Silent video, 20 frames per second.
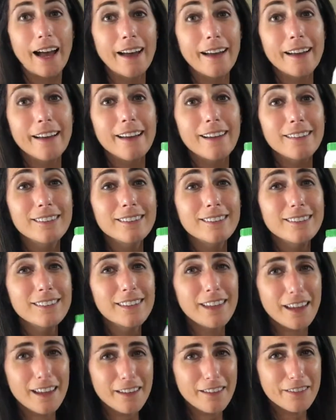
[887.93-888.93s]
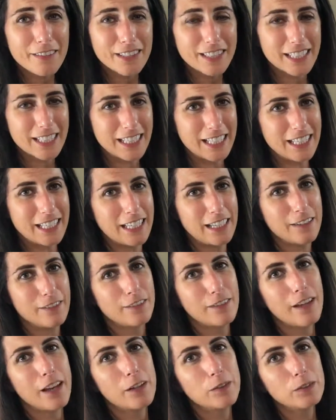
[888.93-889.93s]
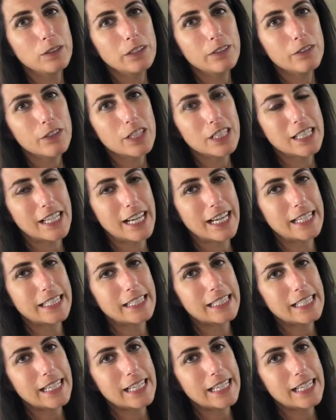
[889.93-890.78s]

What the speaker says: I love tahini, not only for the taste.